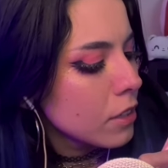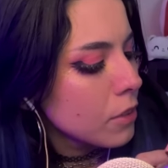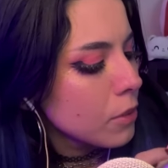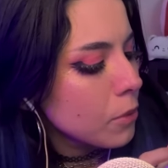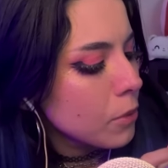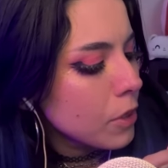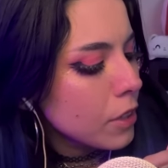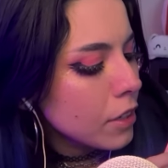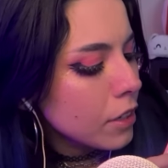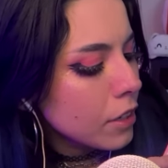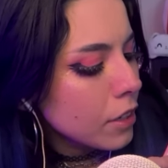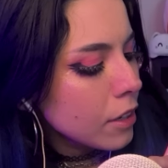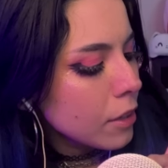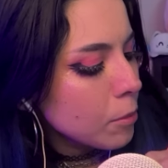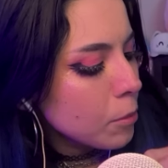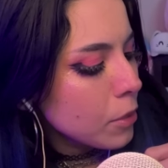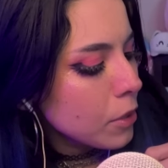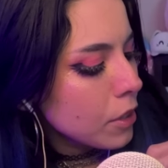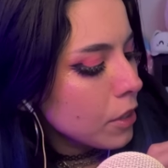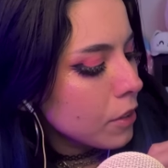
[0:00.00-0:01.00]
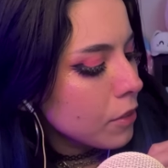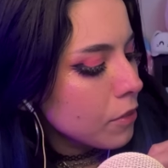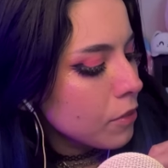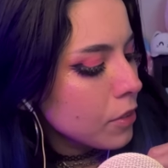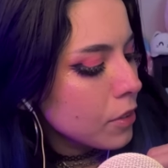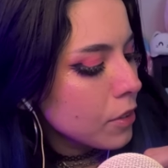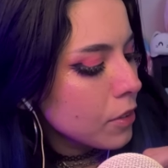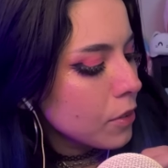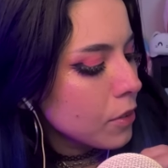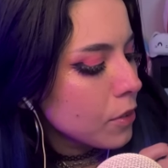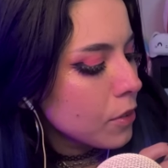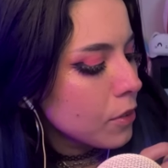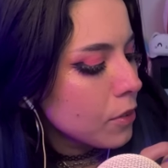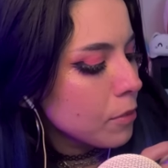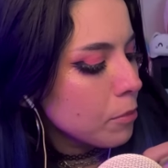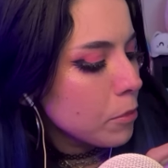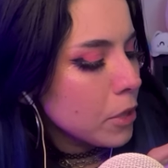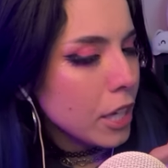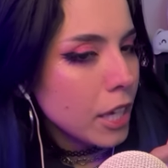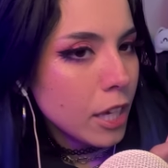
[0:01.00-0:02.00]
with a couple of
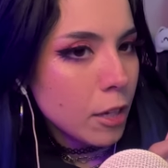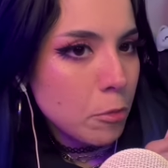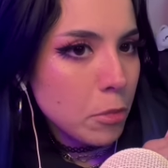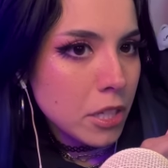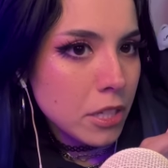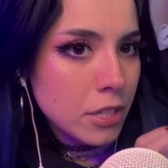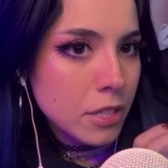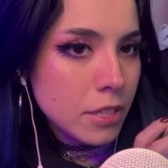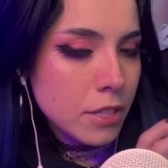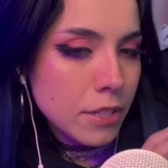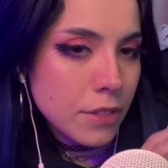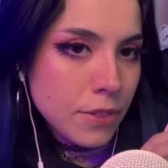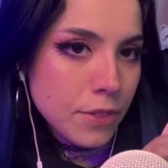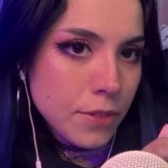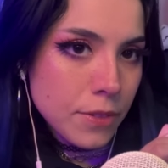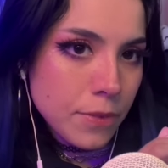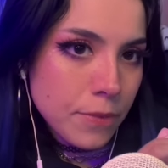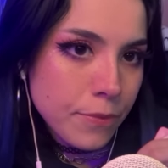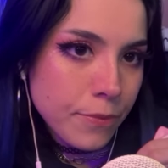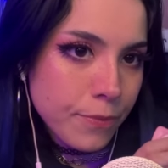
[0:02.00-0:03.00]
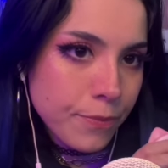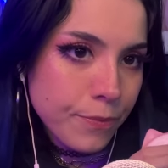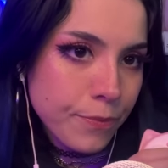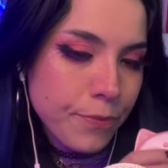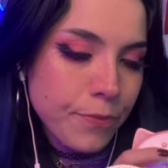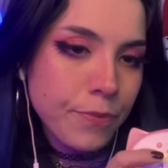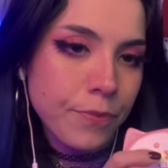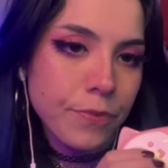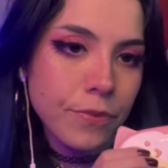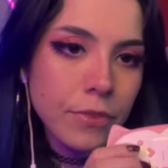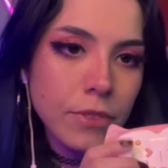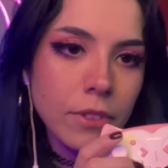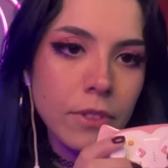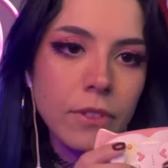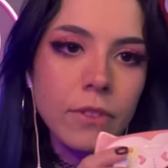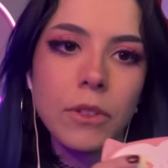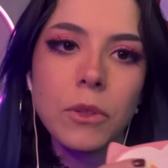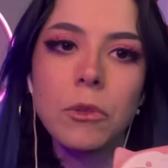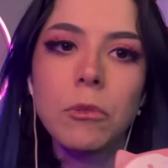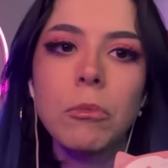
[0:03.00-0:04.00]
pink buttons,
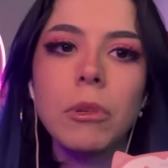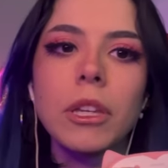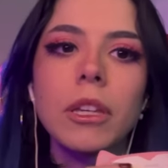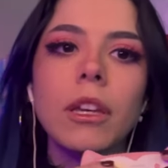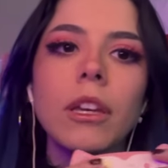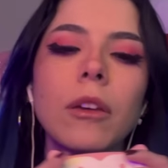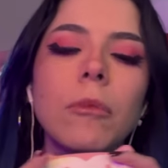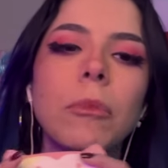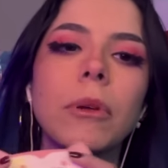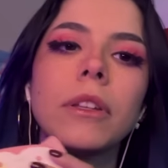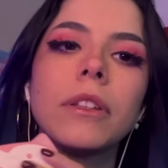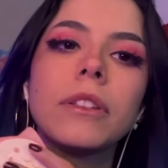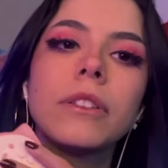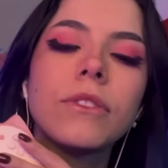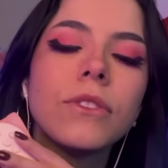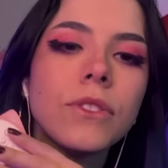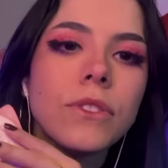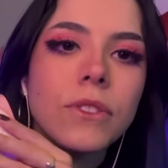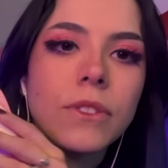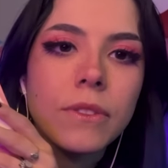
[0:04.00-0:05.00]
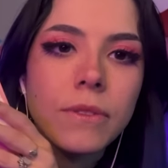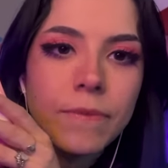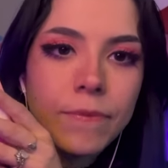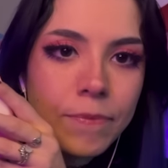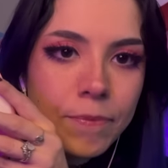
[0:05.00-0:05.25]
few pink buttons.